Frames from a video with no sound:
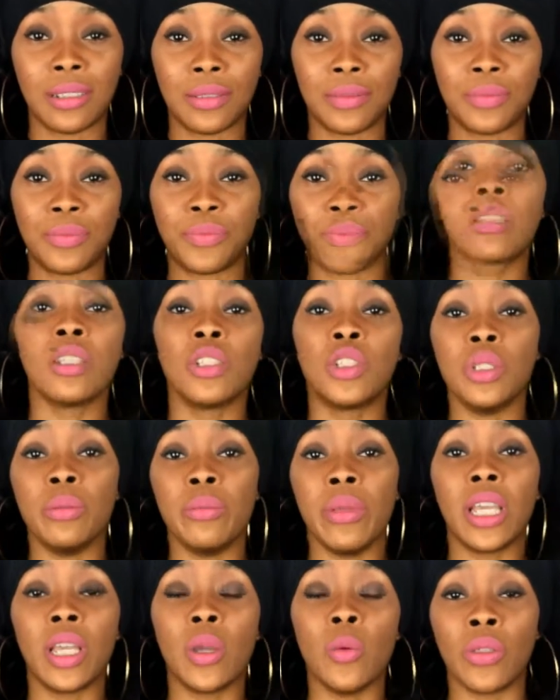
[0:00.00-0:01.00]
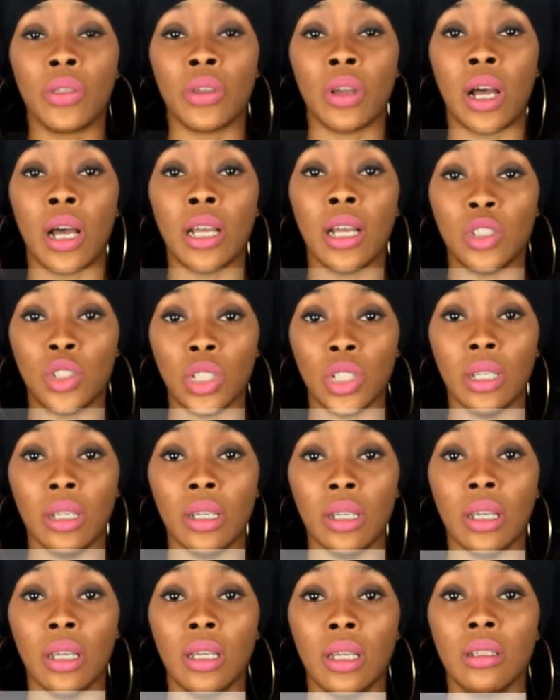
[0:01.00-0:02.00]
The mistake that you're making with your
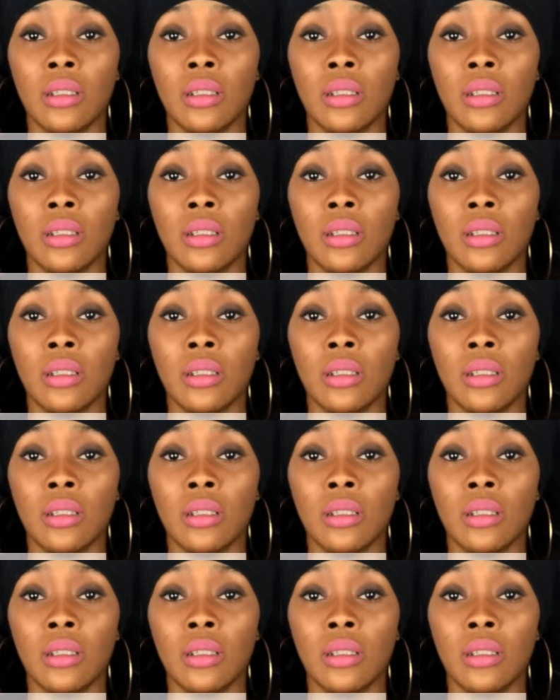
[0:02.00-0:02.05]
IG